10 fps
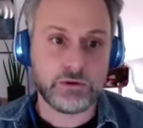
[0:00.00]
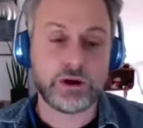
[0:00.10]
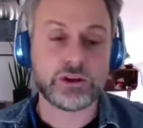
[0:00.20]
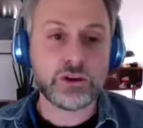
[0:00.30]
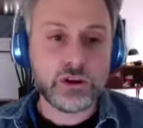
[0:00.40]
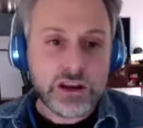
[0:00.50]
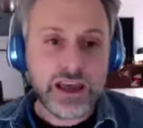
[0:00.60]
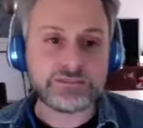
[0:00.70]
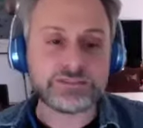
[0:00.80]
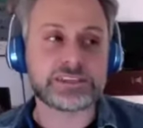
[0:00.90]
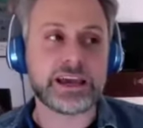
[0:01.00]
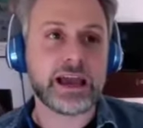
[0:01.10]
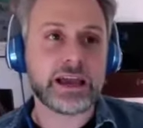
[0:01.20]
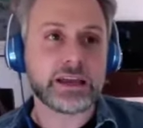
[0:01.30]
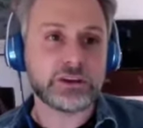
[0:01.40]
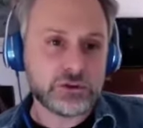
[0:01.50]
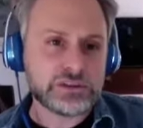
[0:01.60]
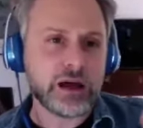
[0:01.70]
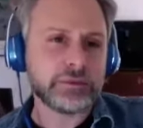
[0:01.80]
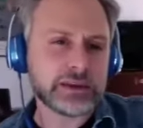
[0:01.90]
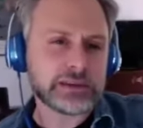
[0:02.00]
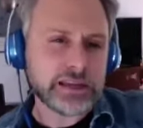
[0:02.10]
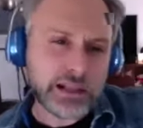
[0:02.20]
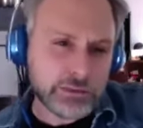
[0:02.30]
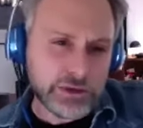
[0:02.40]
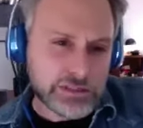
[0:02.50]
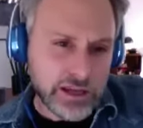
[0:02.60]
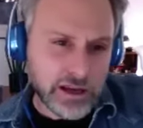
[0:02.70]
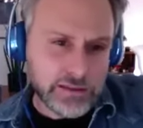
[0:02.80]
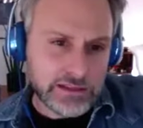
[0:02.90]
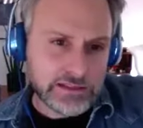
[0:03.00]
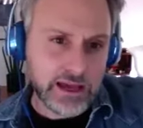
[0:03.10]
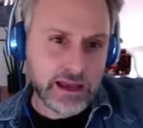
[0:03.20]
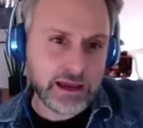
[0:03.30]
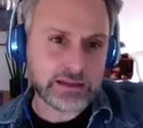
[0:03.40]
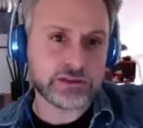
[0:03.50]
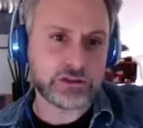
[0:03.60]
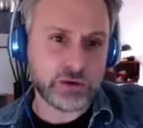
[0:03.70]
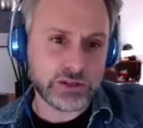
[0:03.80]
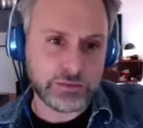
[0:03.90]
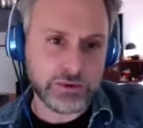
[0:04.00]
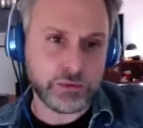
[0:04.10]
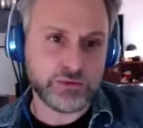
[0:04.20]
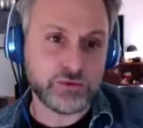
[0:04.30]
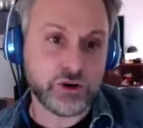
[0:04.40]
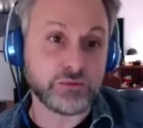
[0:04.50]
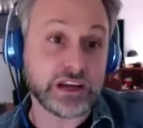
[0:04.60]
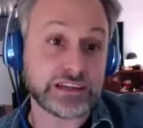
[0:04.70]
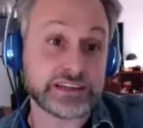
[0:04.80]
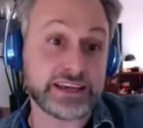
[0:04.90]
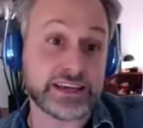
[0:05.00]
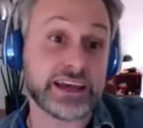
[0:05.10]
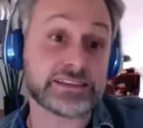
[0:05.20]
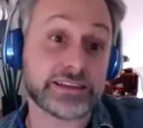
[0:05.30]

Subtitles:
right? You're going to have to say, can you tell me exactly what it's like on that set? I need to know a little bit more before I'm ready to say yes